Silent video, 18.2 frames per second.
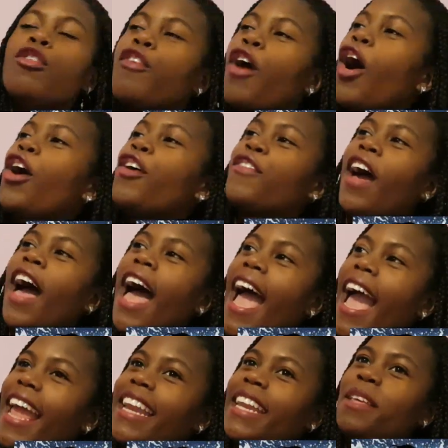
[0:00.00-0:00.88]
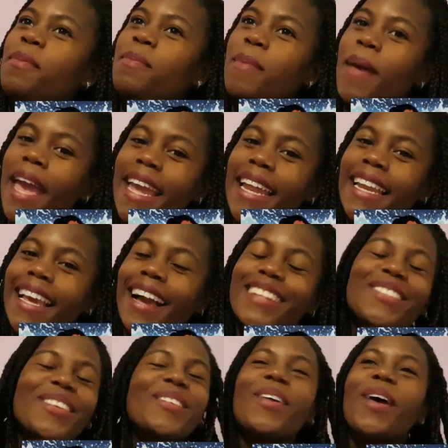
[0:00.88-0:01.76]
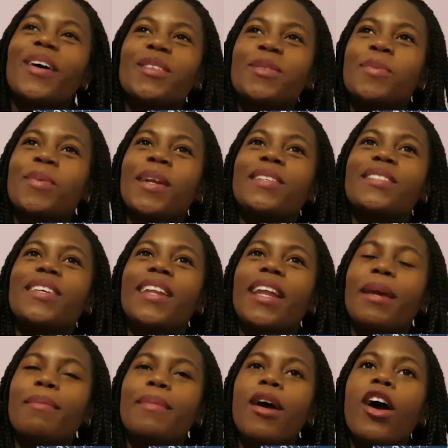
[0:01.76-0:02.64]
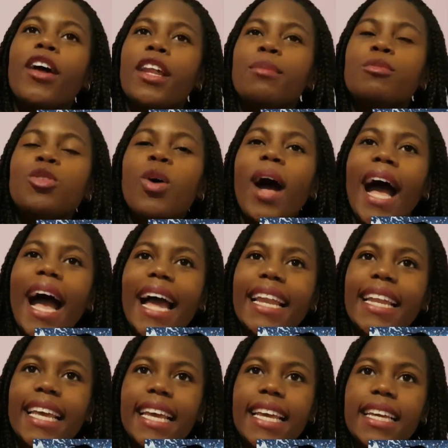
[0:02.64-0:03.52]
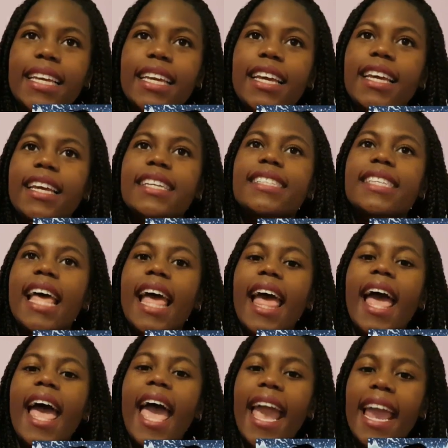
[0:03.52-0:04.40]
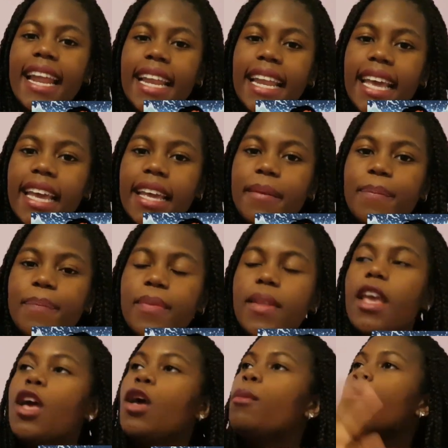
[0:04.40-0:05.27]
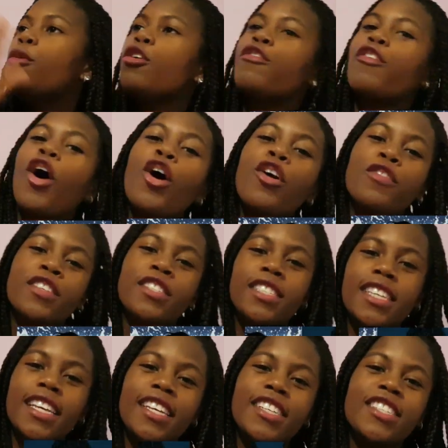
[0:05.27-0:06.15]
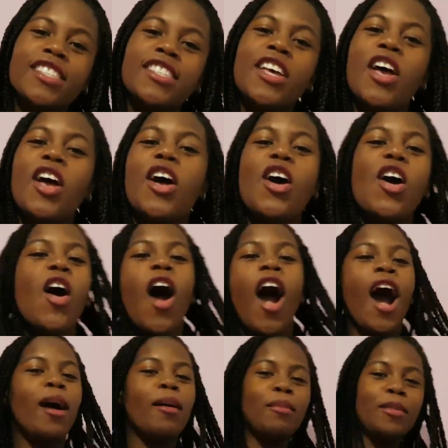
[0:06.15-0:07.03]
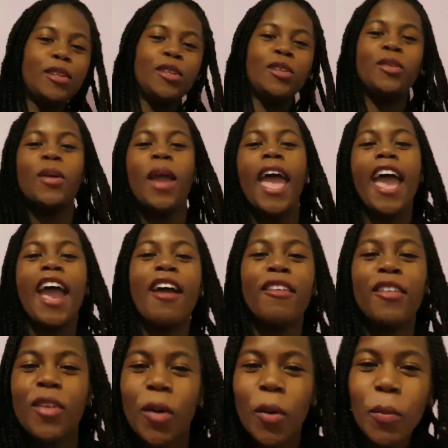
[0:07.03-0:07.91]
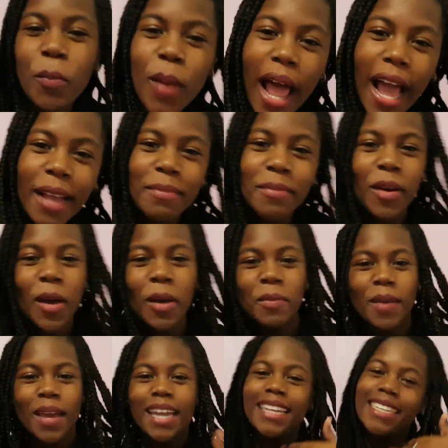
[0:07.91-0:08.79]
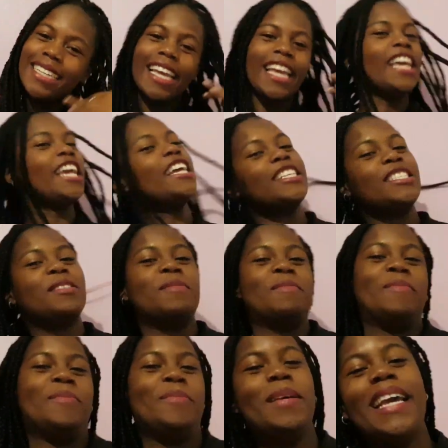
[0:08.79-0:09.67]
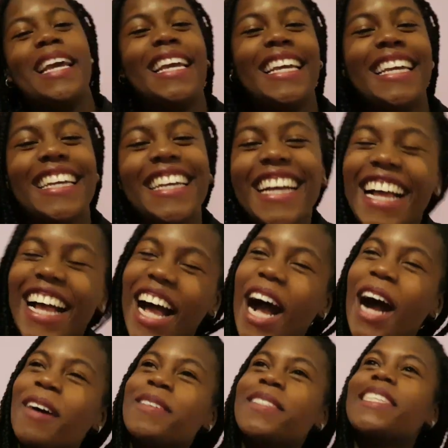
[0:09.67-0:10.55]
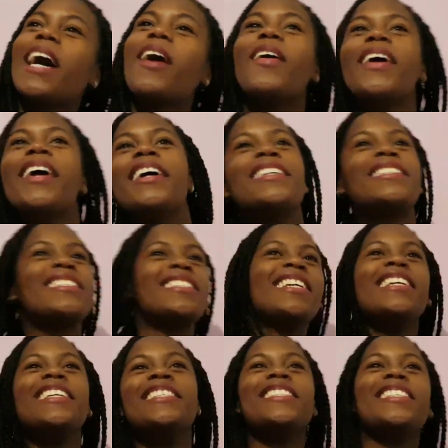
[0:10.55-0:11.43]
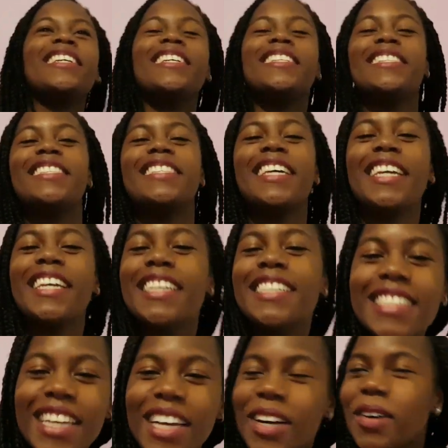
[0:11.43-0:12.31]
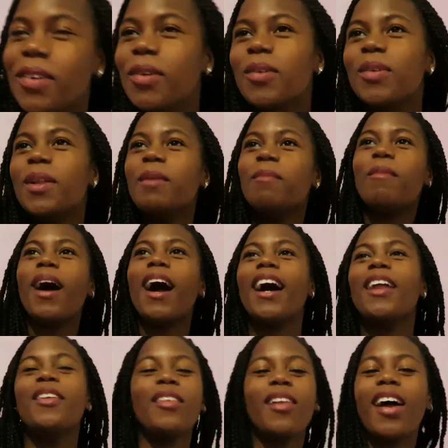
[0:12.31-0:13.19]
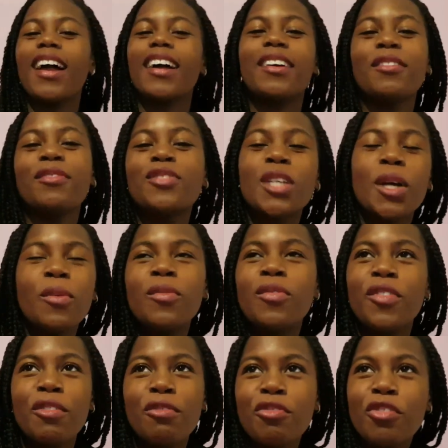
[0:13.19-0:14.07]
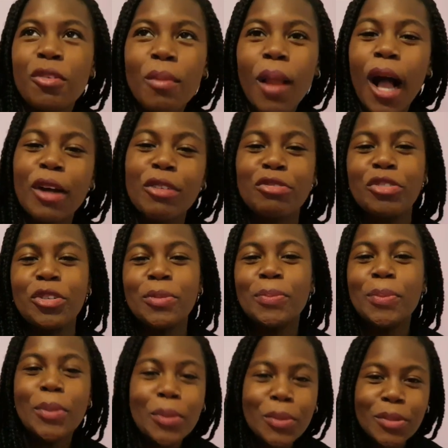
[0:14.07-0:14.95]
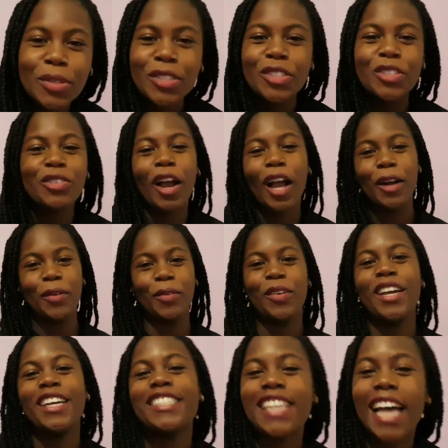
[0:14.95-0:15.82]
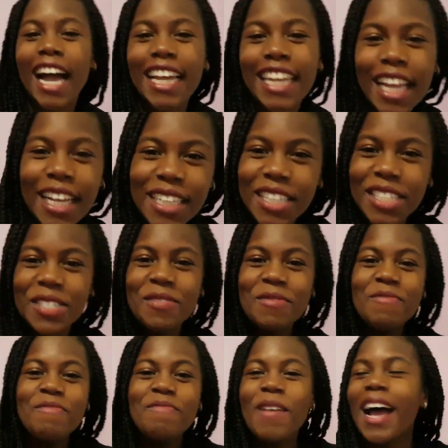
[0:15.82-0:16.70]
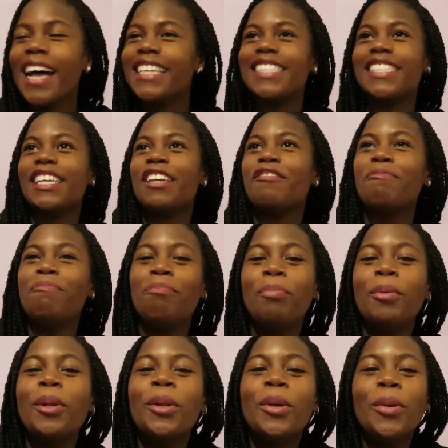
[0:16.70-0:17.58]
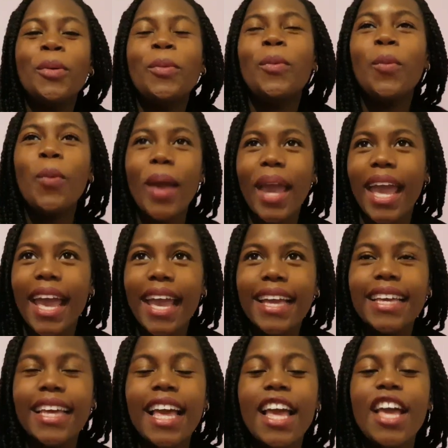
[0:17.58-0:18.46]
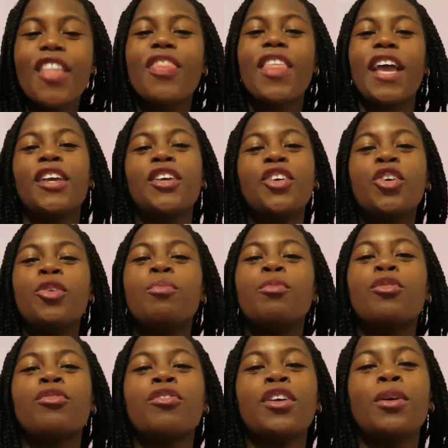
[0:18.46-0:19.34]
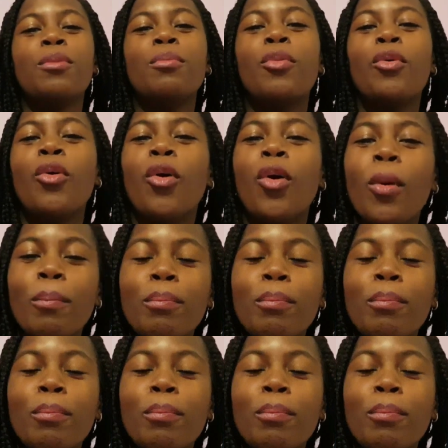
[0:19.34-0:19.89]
over Hailey Bailey. I don't know how to pronounce her name. Her name's not Hallie, it's Hailey. Move over, sis. I'm the new Ariel. Black Mermaid is me. I was out here singing, all in I look like something from like RuPaul's Drag Race. I had like this massive blue wig. Thank you, Maria Moore.